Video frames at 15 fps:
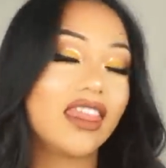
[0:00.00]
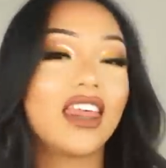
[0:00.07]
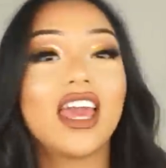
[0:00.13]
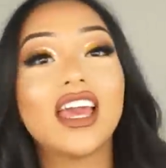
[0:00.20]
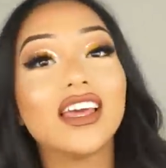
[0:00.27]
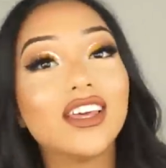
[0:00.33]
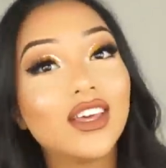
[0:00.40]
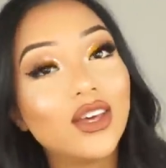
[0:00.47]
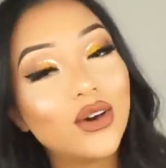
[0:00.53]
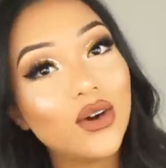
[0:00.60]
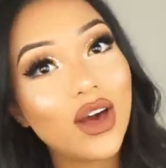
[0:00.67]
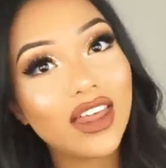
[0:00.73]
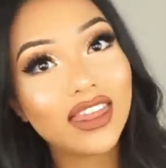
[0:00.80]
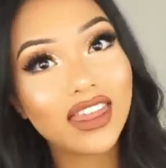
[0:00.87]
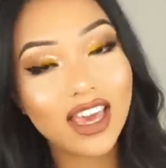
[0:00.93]
Thank
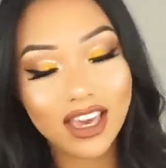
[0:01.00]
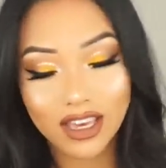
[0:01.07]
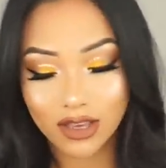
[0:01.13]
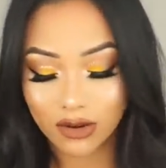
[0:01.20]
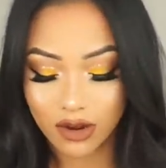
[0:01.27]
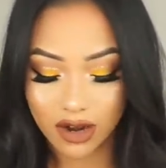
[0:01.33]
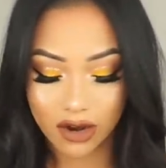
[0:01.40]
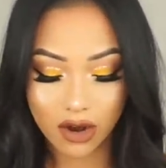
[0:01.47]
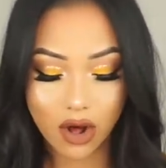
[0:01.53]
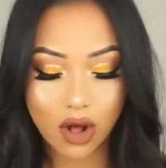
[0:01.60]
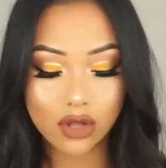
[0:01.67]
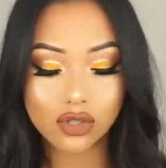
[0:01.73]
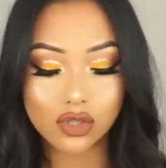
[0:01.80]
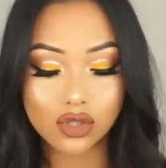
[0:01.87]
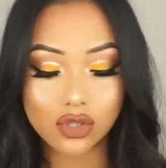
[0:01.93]
you, thank you,
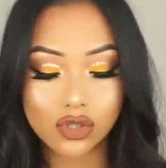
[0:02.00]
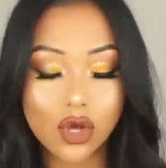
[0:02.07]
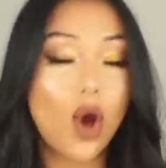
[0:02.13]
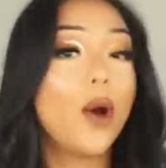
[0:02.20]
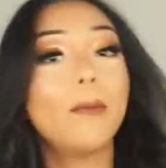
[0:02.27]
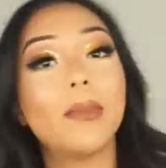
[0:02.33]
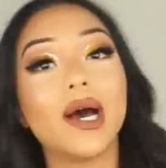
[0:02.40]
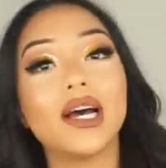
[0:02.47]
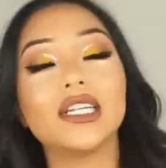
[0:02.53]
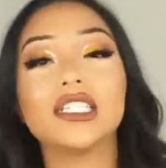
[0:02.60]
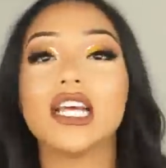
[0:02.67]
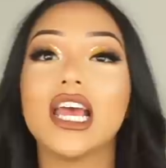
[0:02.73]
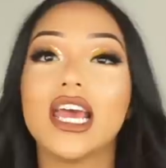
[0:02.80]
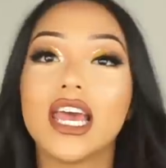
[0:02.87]
girl, so much.